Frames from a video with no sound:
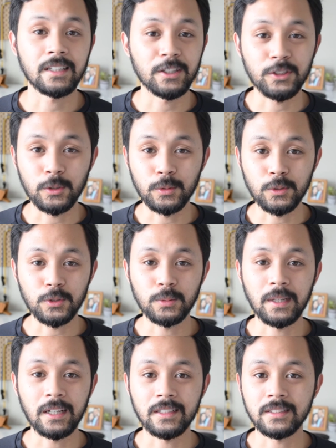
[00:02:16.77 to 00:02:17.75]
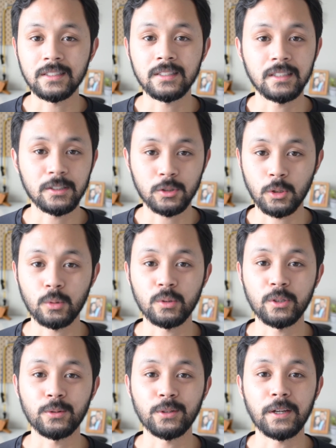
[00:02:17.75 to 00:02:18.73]
case you lose your balance, that's
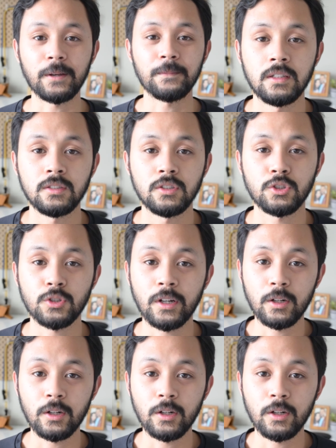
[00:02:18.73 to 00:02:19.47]
totally okay. Just try